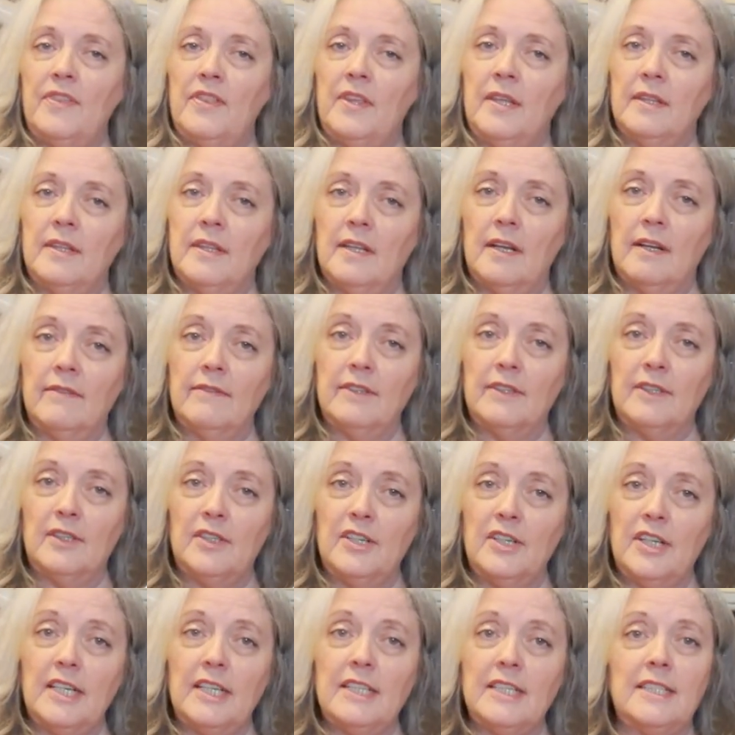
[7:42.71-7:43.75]
thing that I've
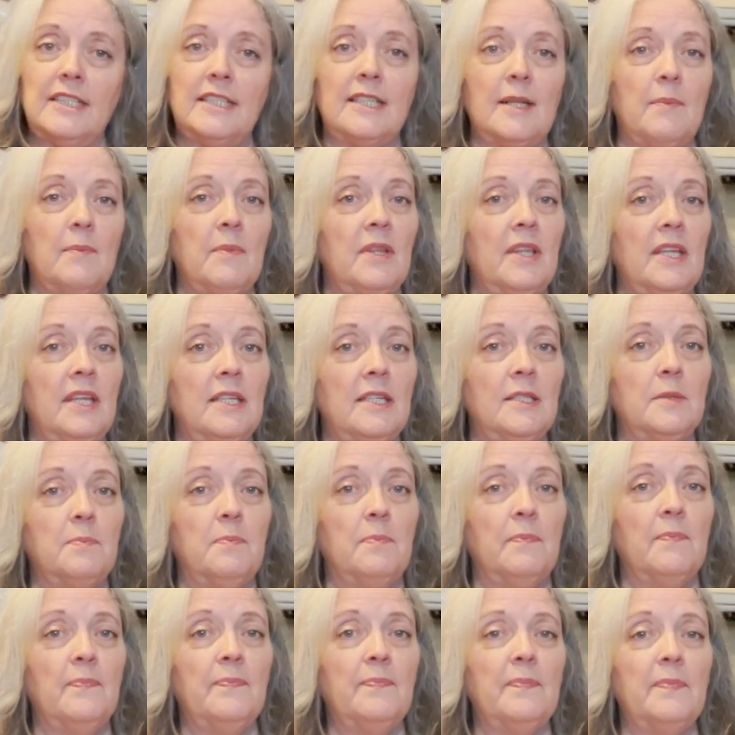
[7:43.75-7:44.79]
learned is some of these
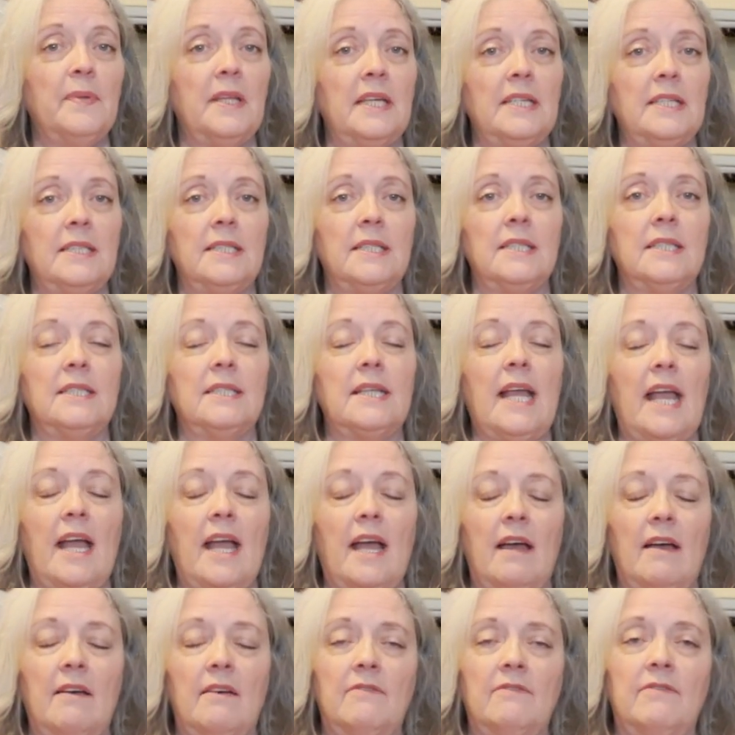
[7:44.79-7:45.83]
places
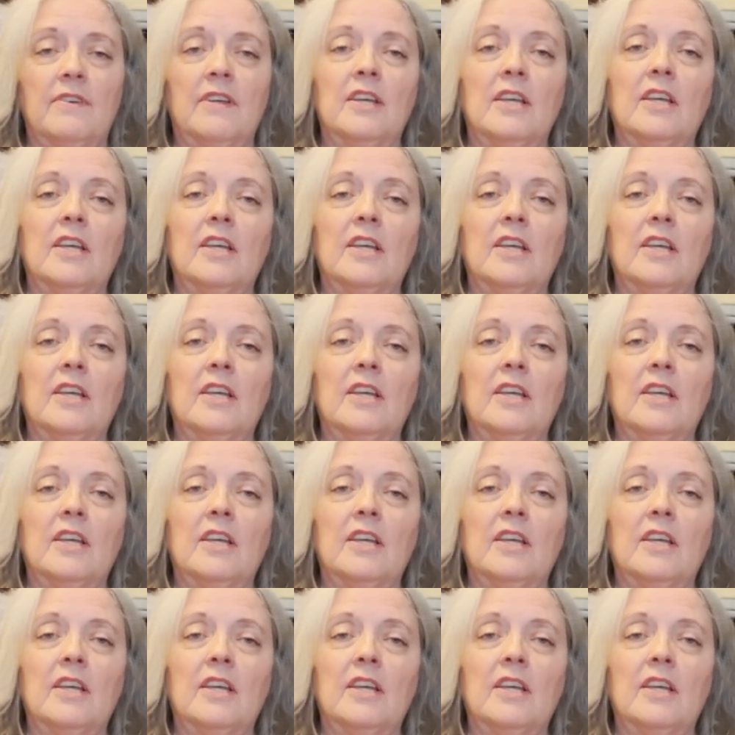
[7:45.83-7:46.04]
have